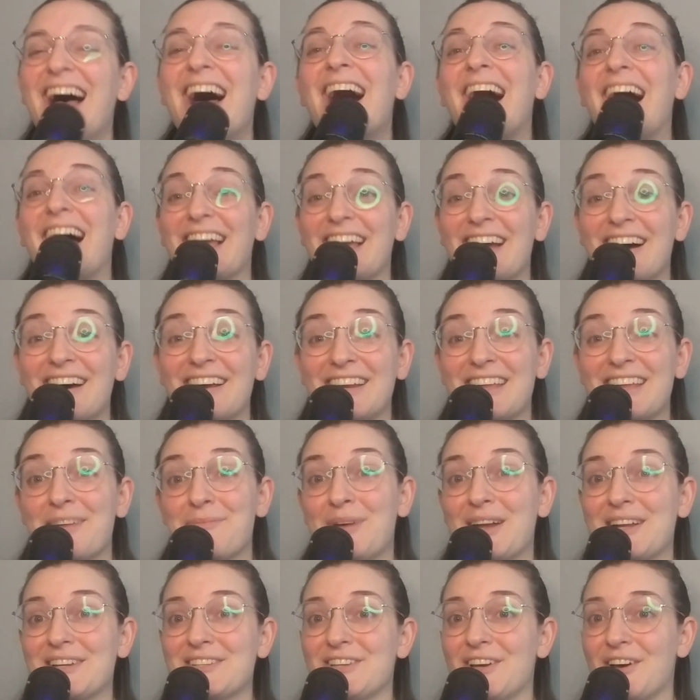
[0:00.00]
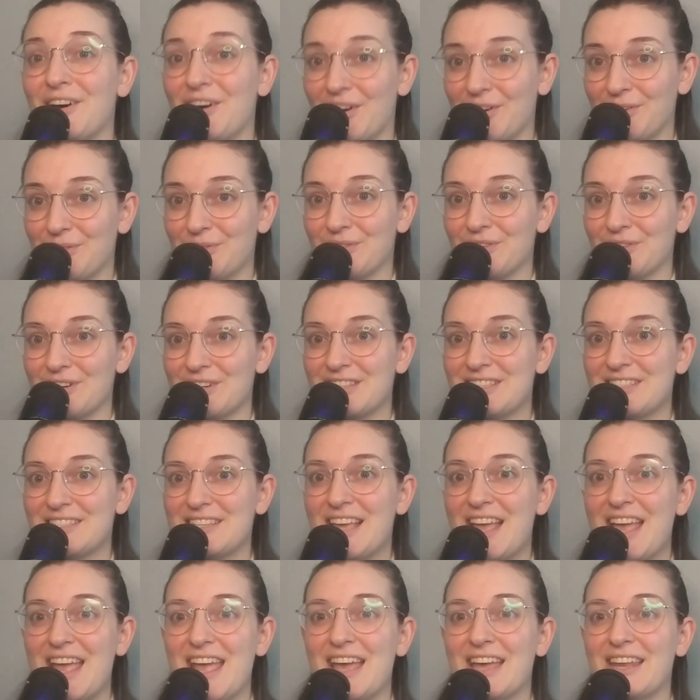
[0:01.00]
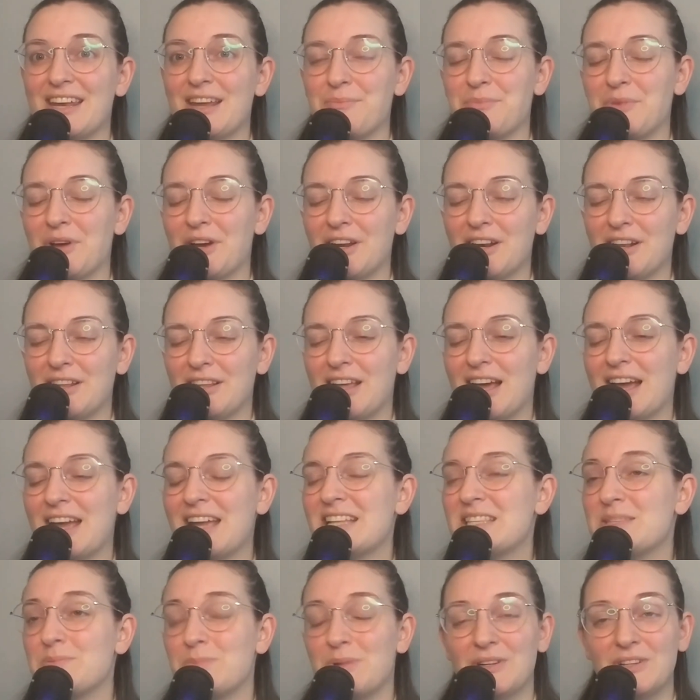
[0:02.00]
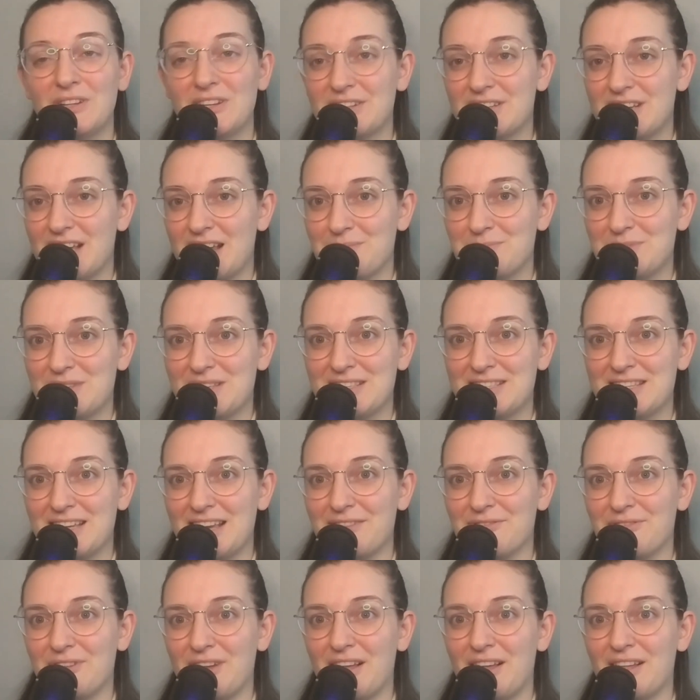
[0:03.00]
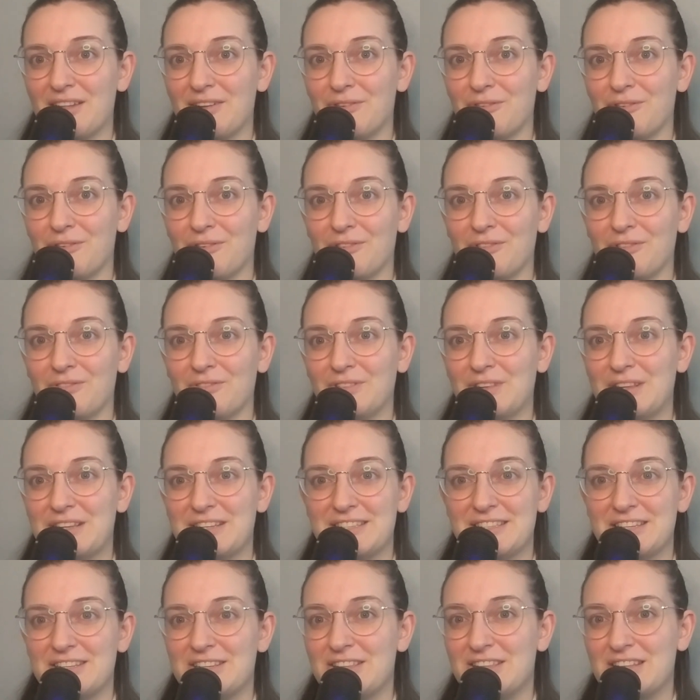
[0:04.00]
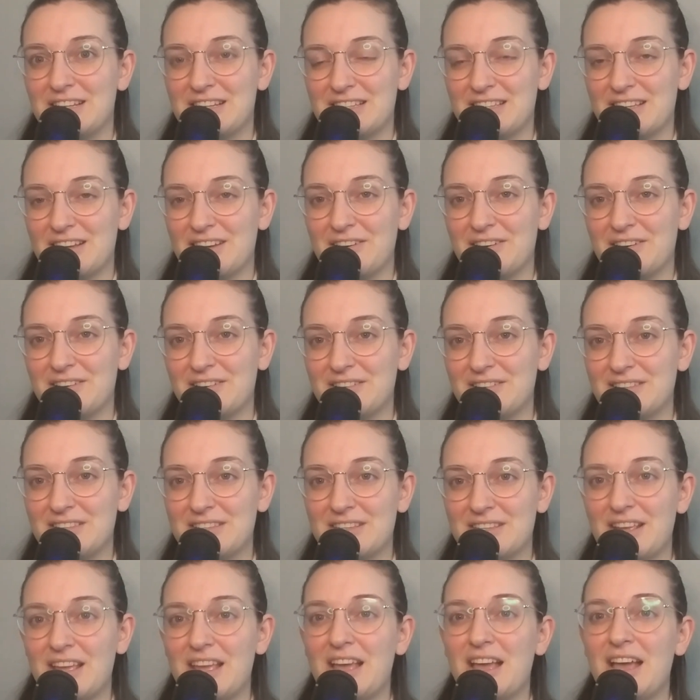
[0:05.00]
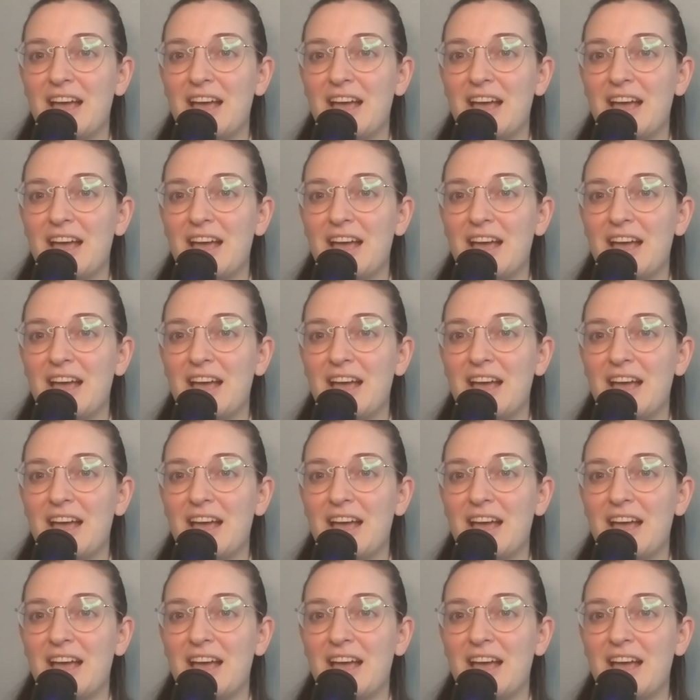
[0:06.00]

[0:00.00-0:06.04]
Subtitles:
I gotta get back to Hogwarts. And I'm not gonna lie, it's been a long time since I've listened to these songs.